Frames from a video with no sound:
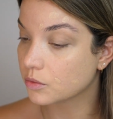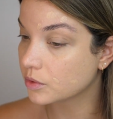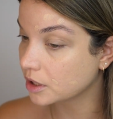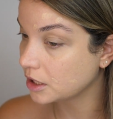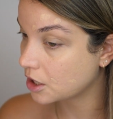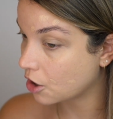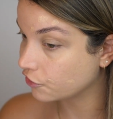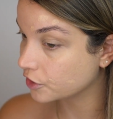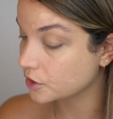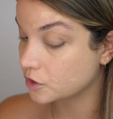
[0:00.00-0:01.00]
really go
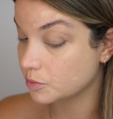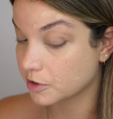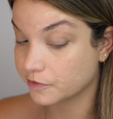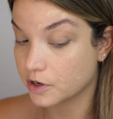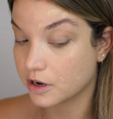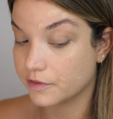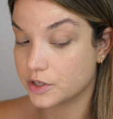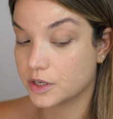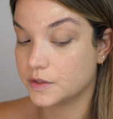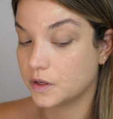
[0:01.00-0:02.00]
for a super full
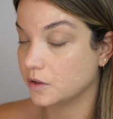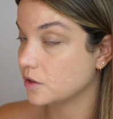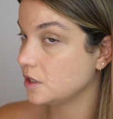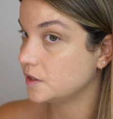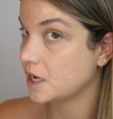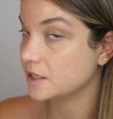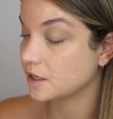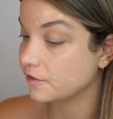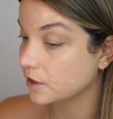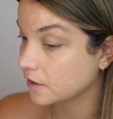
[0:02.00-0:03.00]
coverage concealer these days.
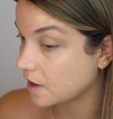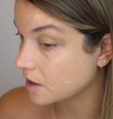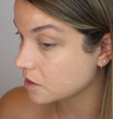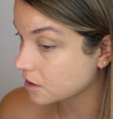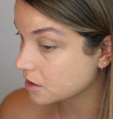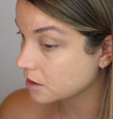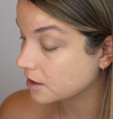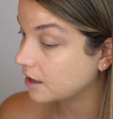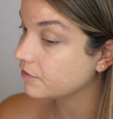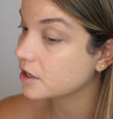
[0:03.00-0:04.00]
I feel like they can look a little
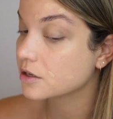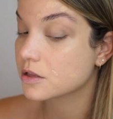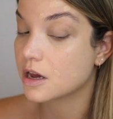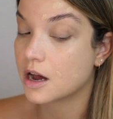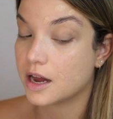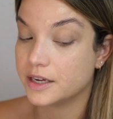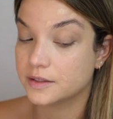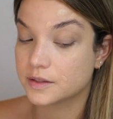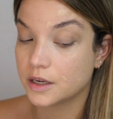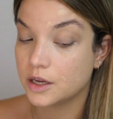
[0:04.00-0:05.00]
heavy under the
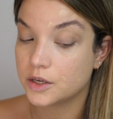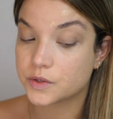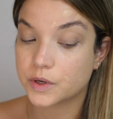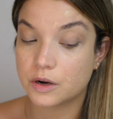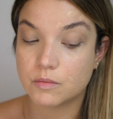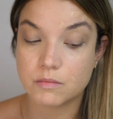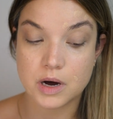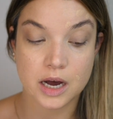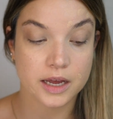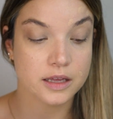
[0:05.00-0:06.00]
eyes. So I don't
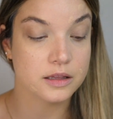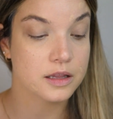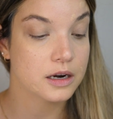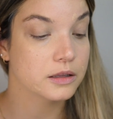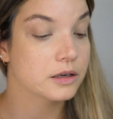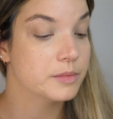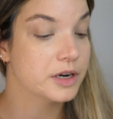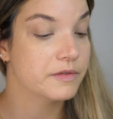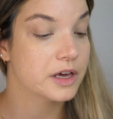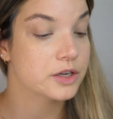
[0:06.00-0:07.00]
mind that a little
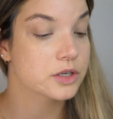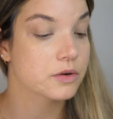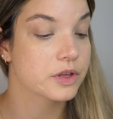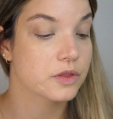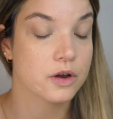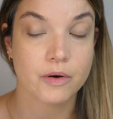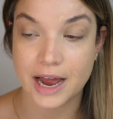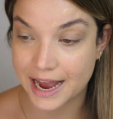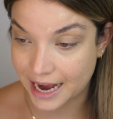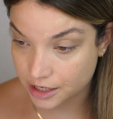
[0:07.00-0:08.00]
bit of that is showing through.
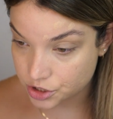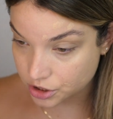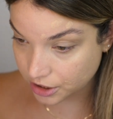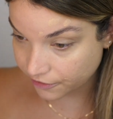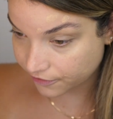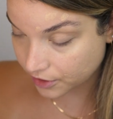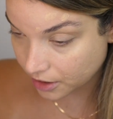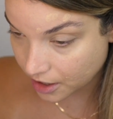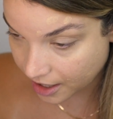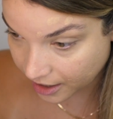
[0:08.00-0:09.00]
I actually
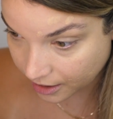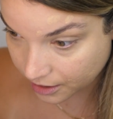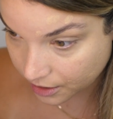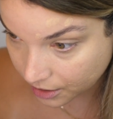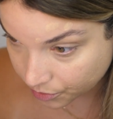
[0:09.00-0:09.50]
feel like